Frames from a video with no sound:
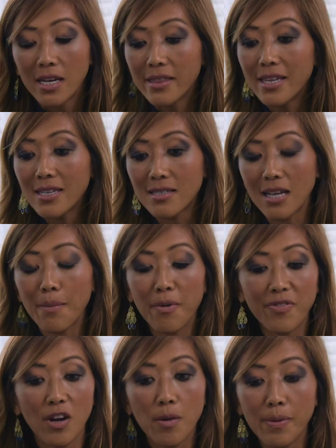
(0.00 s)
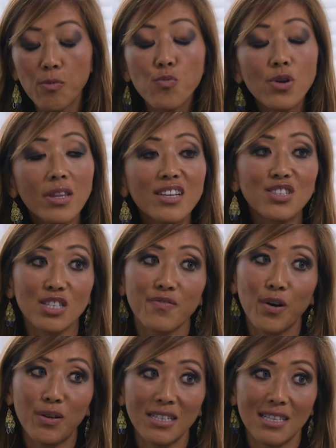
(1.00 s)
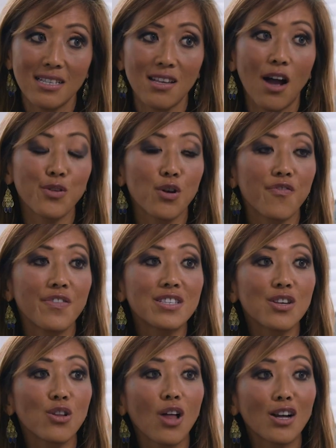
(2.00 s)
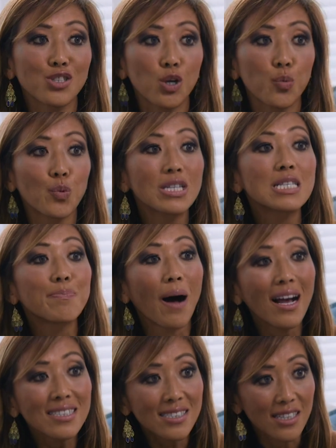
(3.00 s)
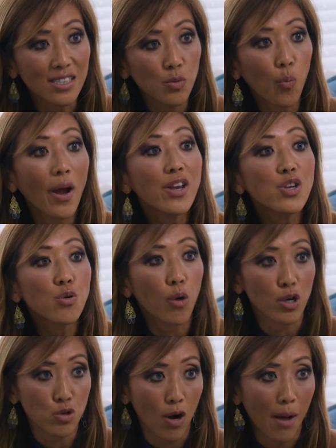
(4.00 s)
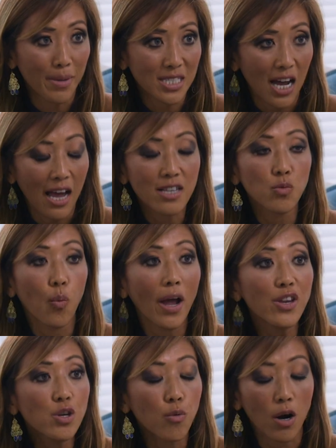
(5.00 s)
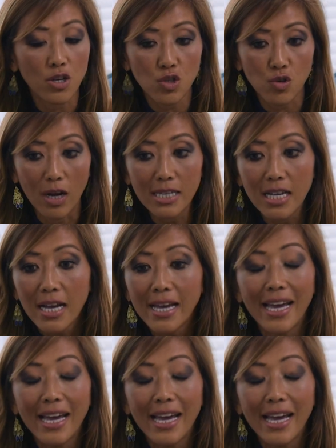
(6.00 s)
This type of therapy really just focuses on your physiological responses when you are traumatized, when you are stressed,